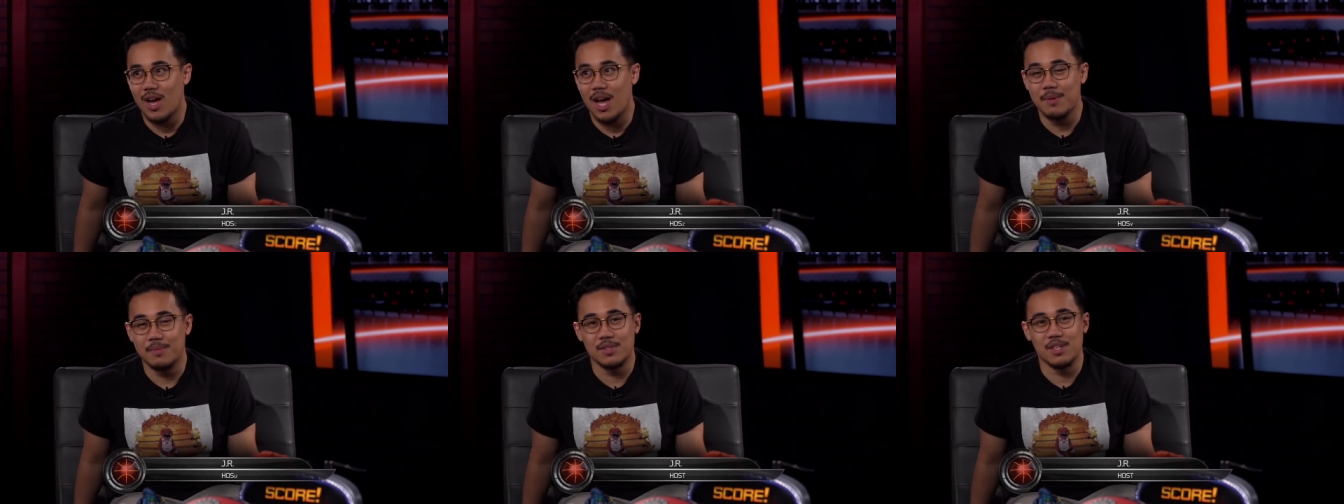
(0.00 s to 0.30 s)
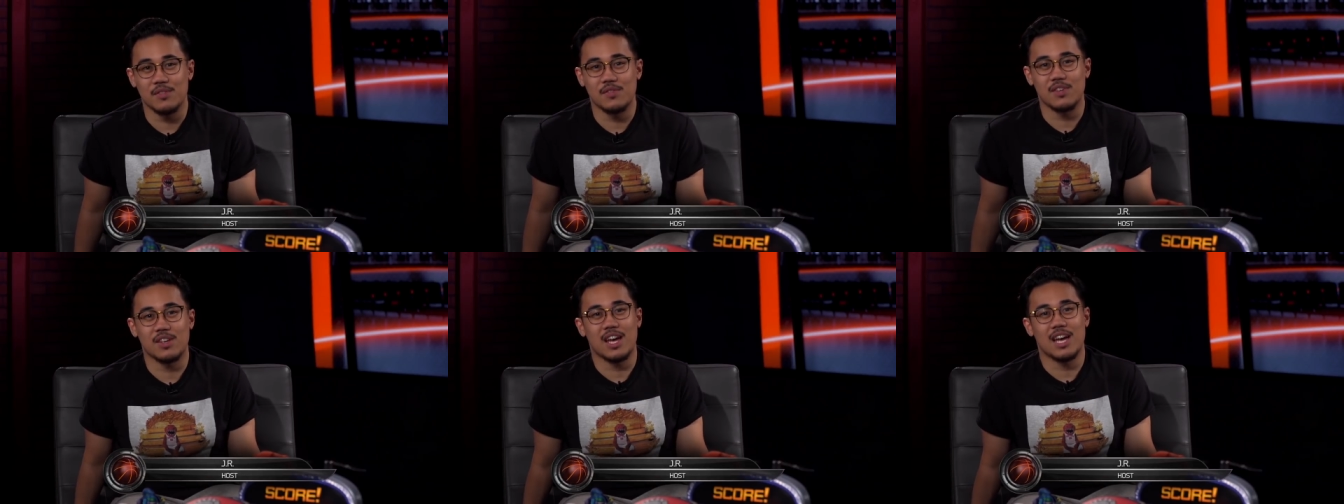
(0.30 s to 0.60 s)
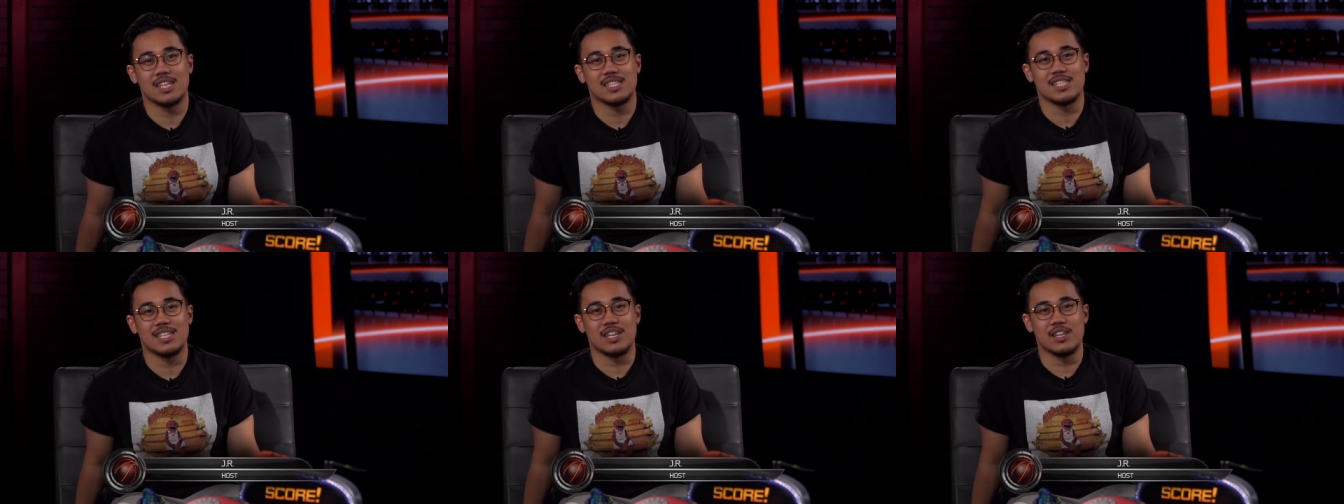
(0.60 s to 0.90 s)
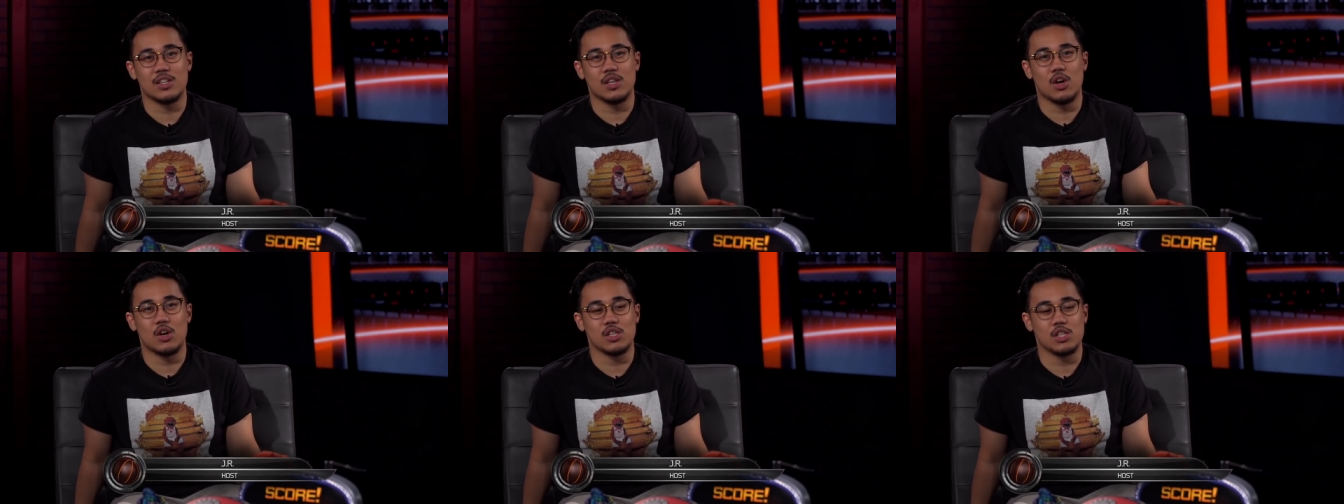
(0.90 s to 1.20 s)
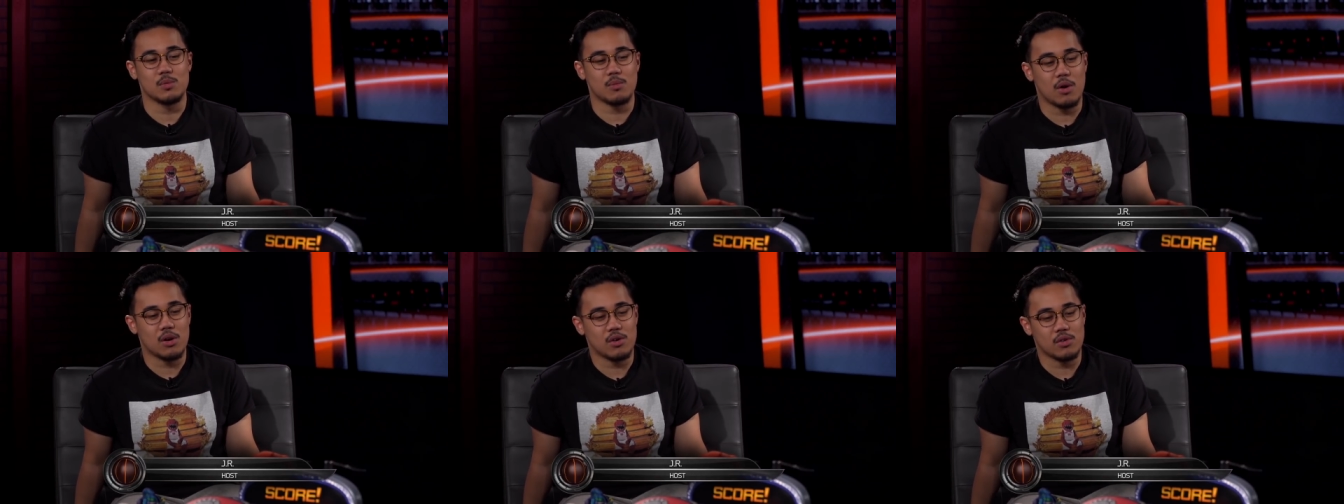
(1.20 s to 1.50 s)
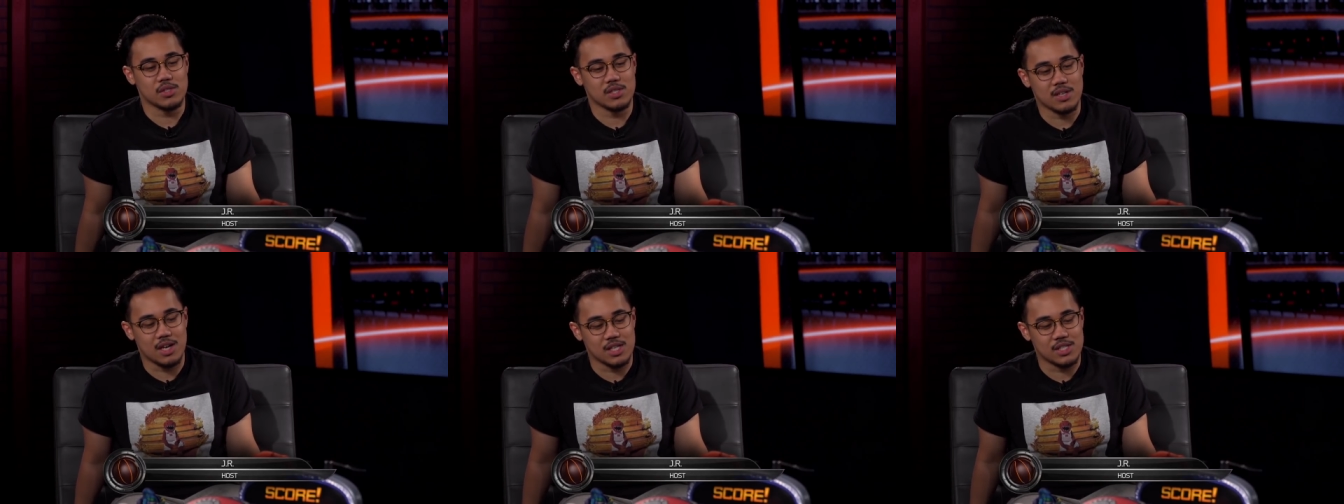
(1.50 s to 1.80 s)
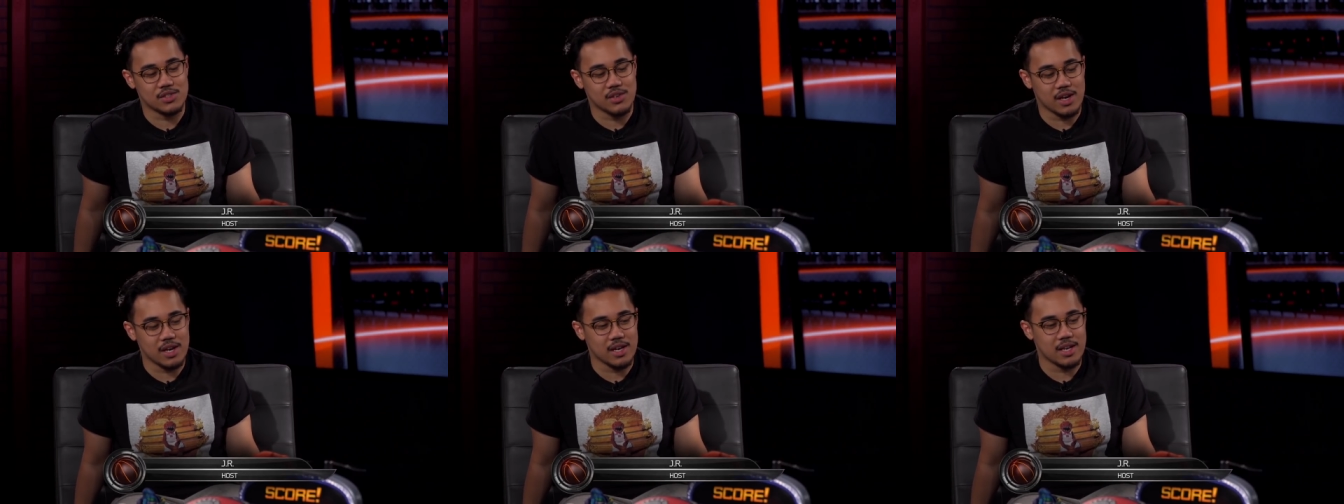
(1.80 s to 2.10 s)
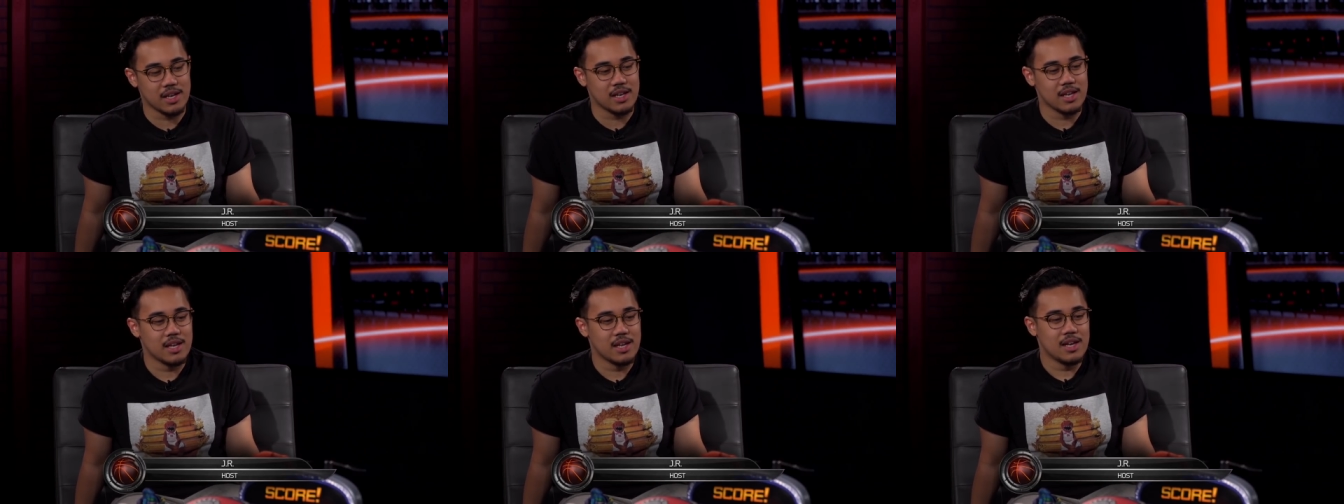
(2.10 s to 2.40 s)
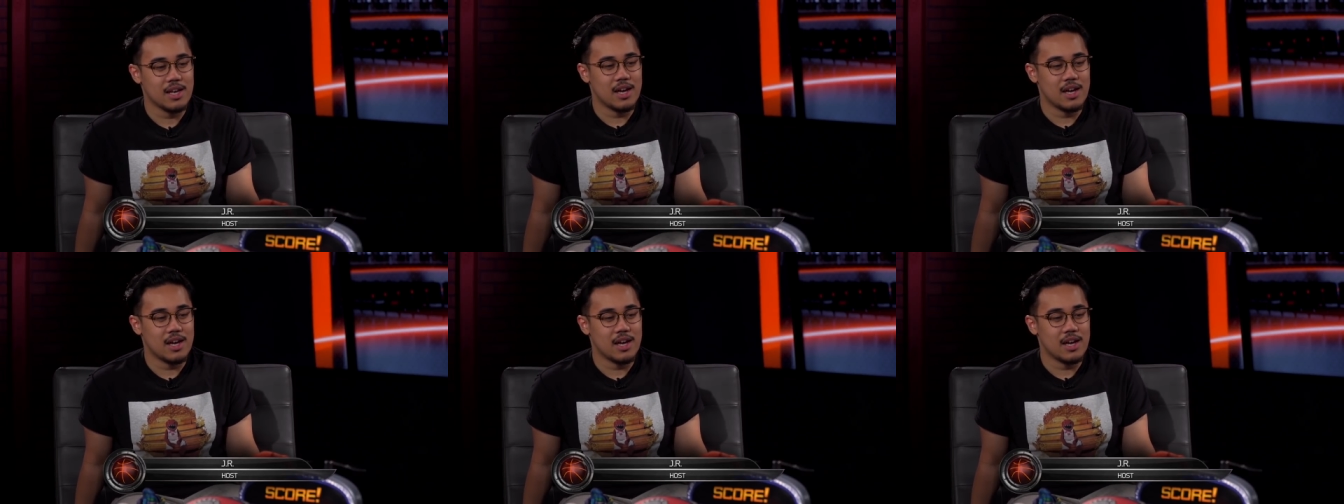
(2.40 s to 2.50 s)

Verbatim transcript: Raptor. If you guys didn't know, DeMar DeRozan got traded.